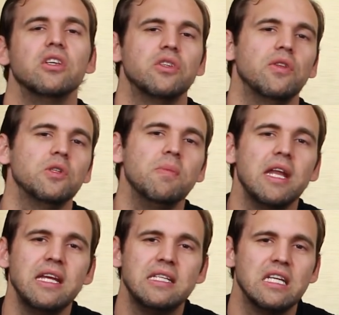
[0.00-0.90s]
So there's
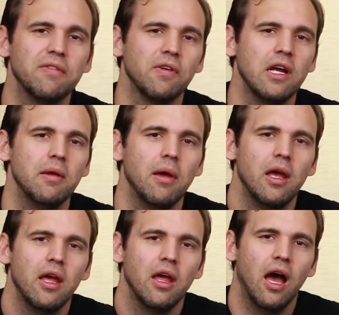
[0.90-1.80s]
many different
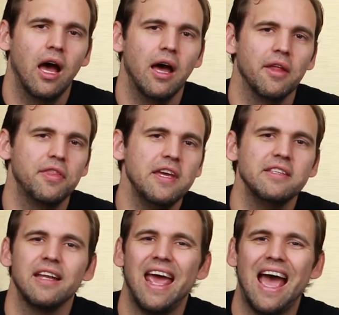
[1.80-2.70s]
Uh,
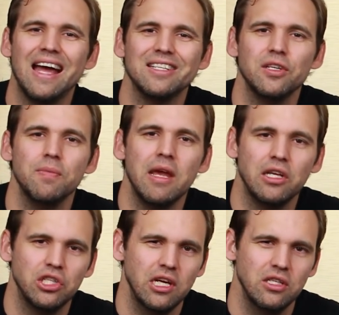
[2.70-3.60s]
things that I had to
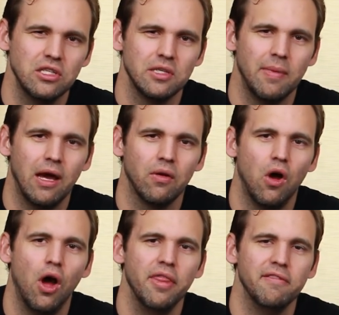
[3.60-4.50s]
make changes about
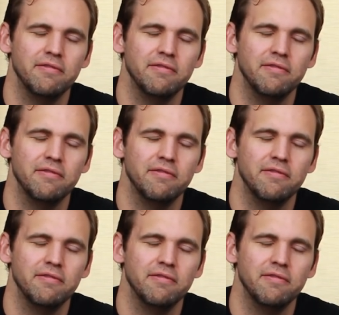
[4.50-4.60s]
on the